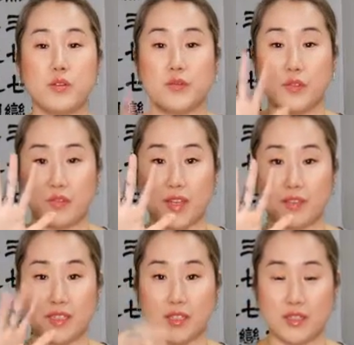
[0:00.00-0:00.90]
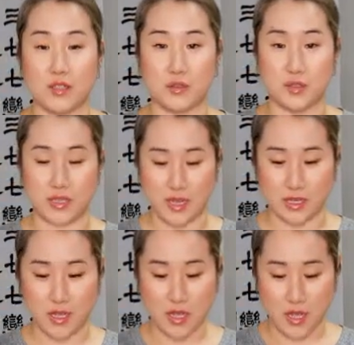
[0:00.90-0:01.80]
For 5 seconds. So it's like
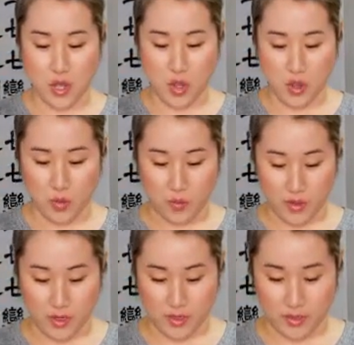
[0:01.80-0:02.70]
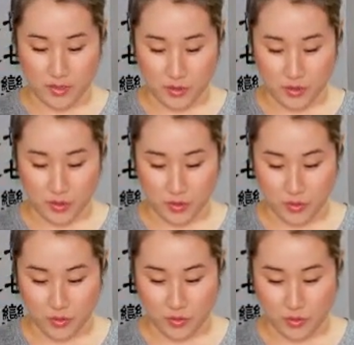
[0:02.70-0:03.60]
1,
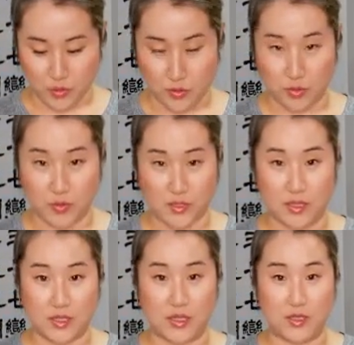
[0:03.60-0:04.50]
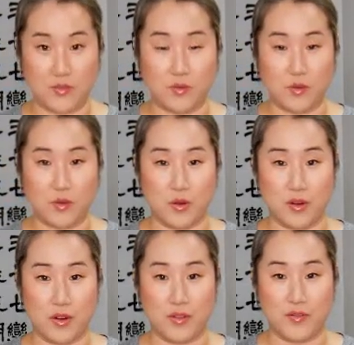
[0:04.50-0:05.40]
2, 3,
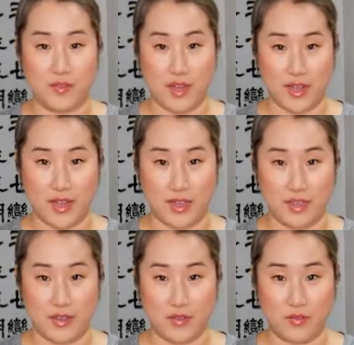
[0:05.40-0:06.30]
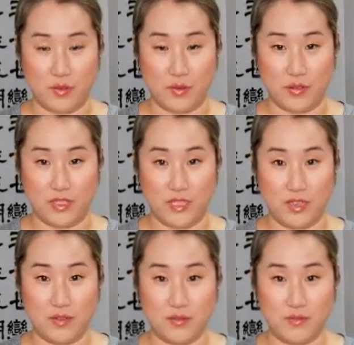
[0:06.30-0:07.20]
4, 5. Hold it.
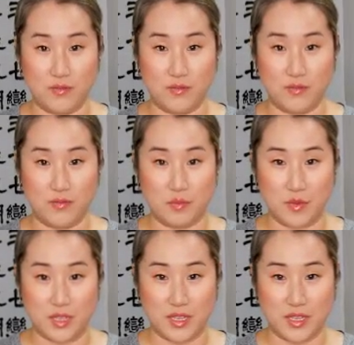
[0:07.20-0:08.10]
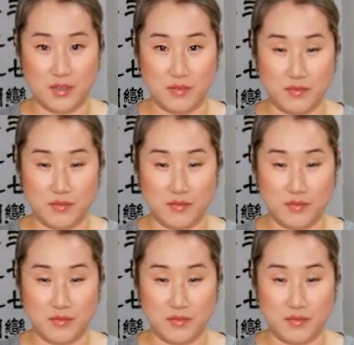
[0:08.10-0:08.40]
Breathe in.